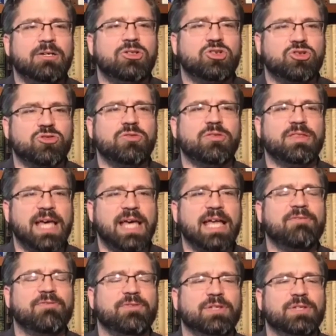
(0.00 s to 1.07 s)
True
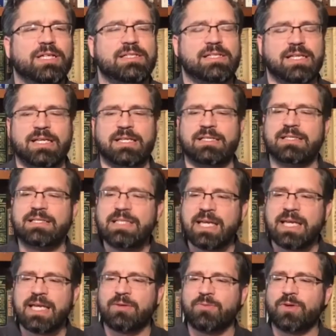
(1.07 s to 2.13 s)
thankfulness is
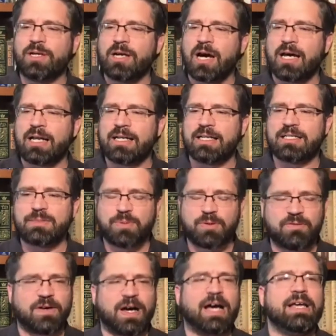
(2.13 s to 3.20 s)
seeing what God has
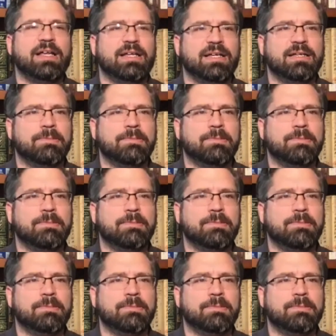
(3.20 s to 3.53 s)
provided